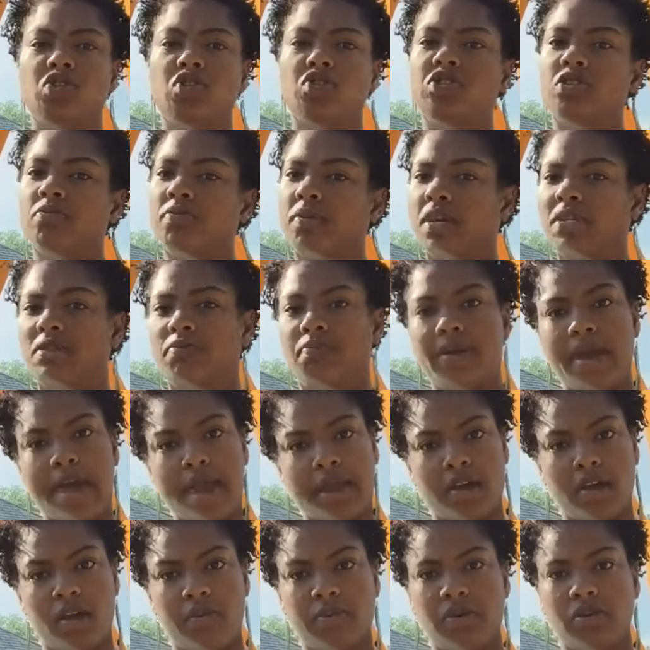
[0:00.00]
use them as
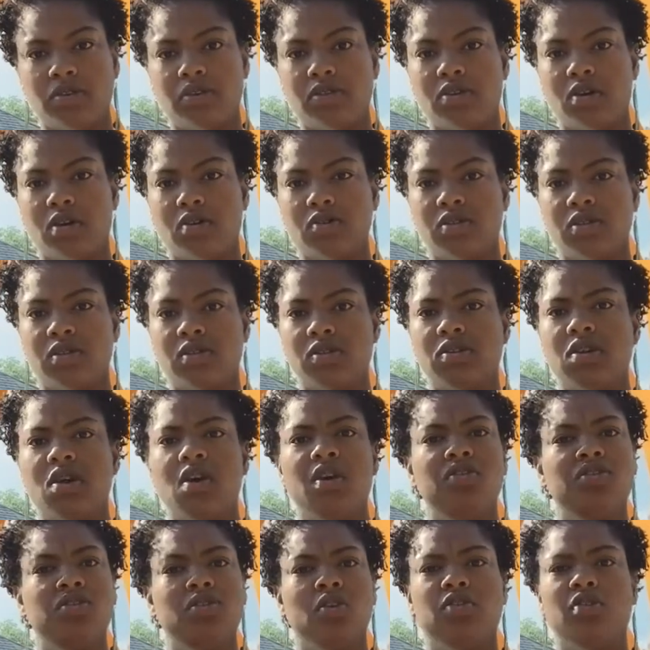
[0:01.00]
backup consultants.
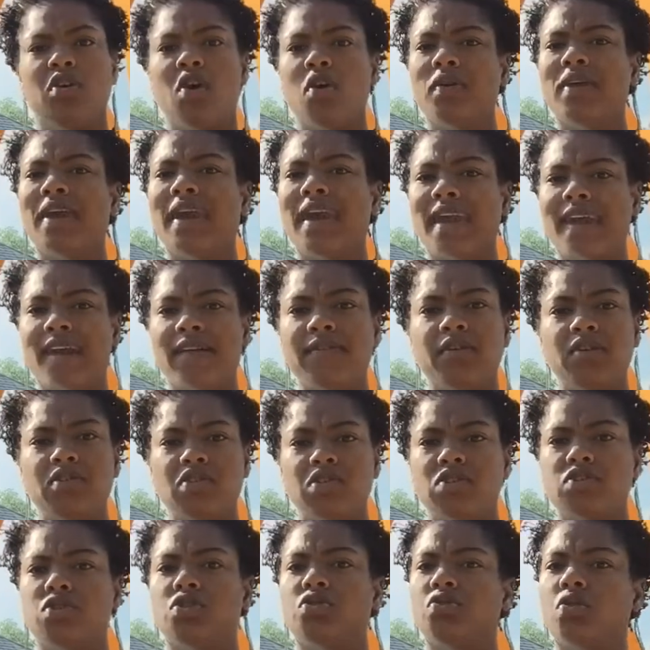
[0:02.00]
So don't ever
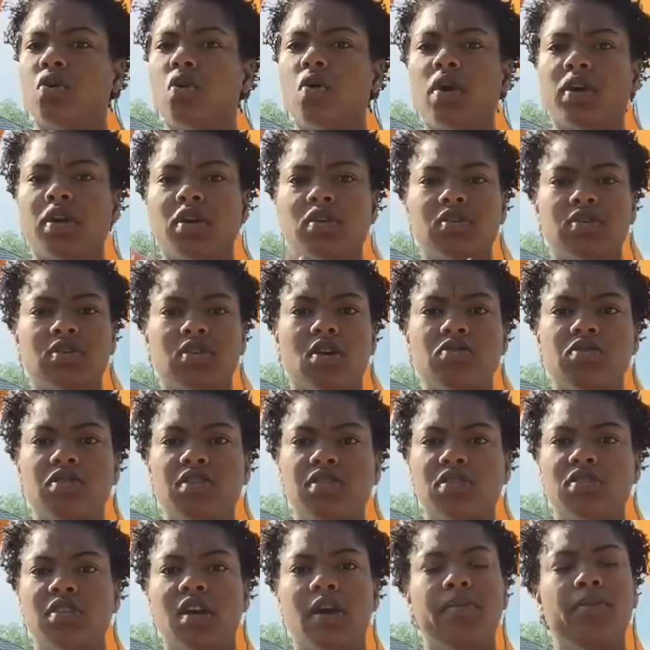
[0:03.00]
just throw a
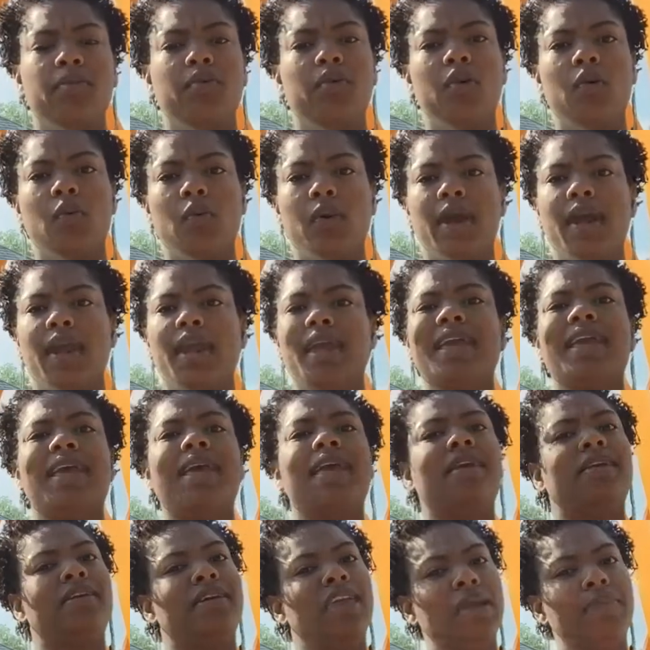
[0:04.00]
consultant's number away.
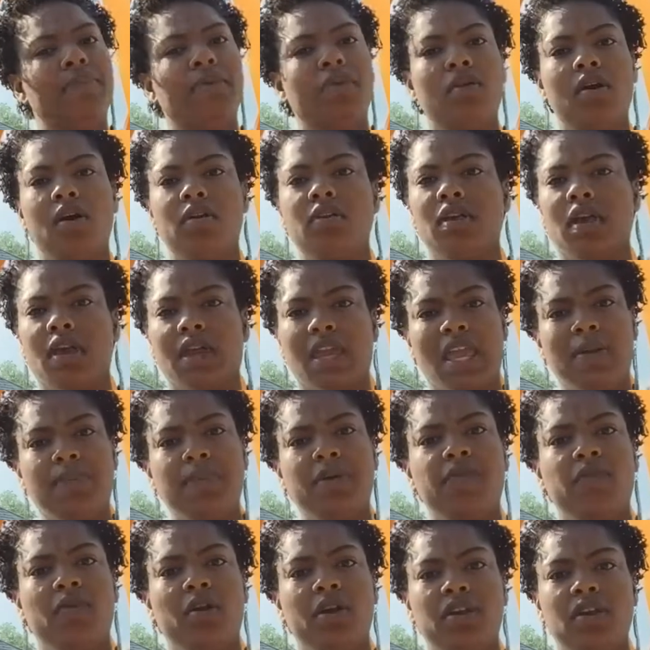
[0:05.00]
Keep
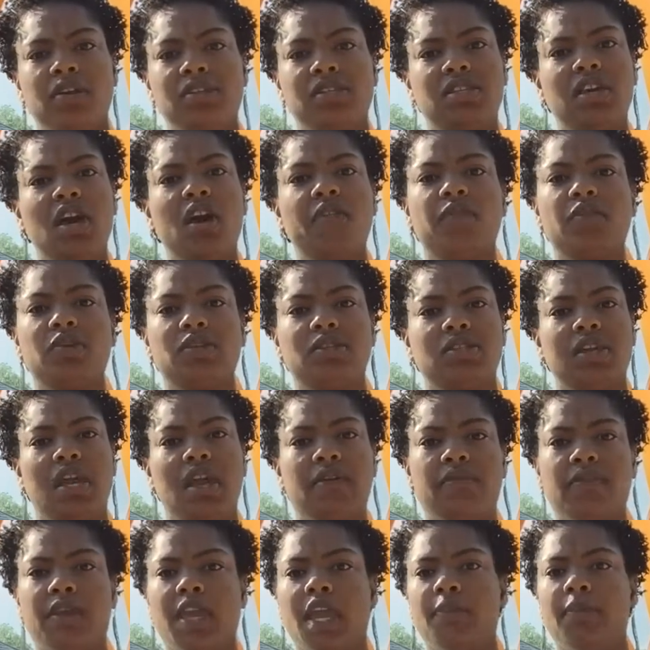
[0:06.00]
it for yourself for
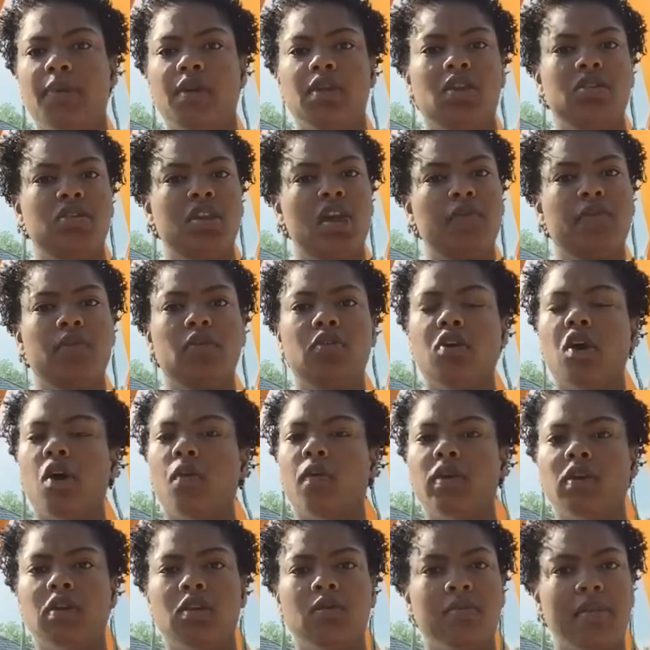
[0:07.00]
safekeeping. You never know
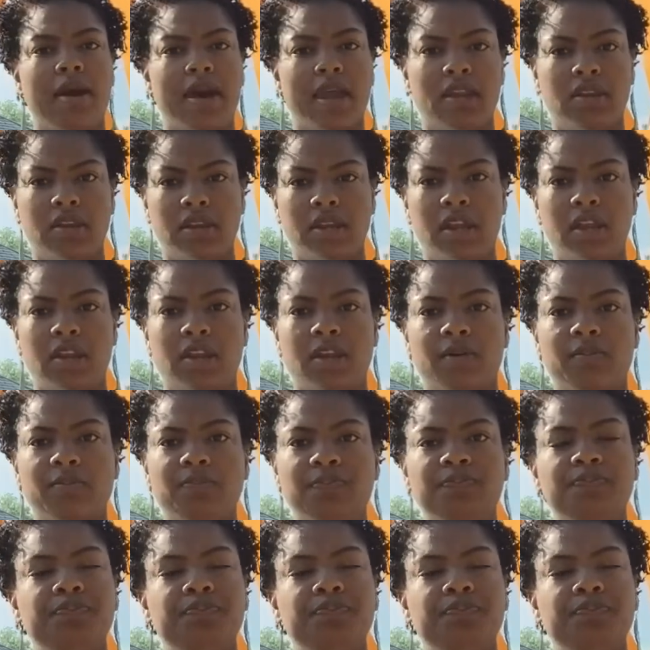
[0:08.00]
when you might need it.